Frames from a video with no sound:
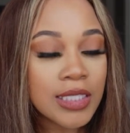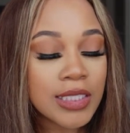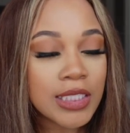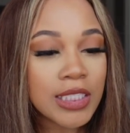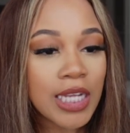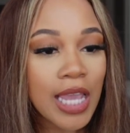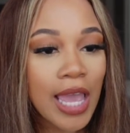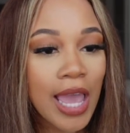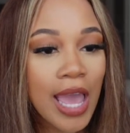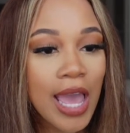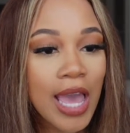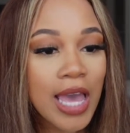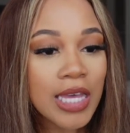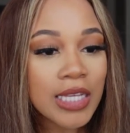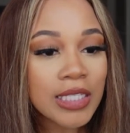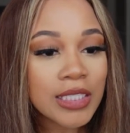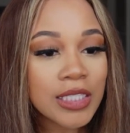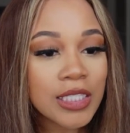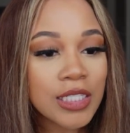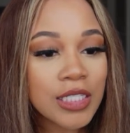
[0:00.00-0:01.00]

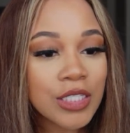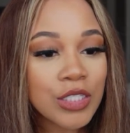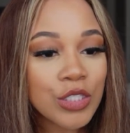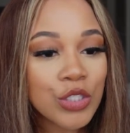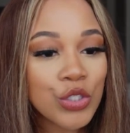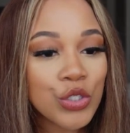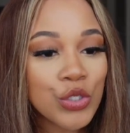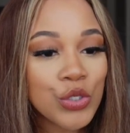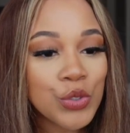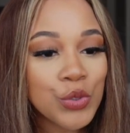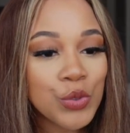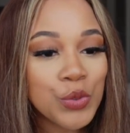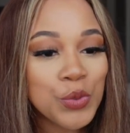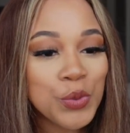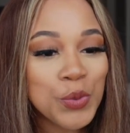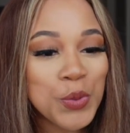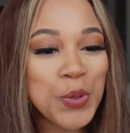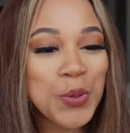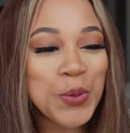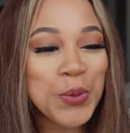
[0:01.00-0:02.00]
chat
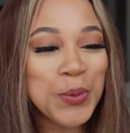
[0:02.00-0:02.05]
to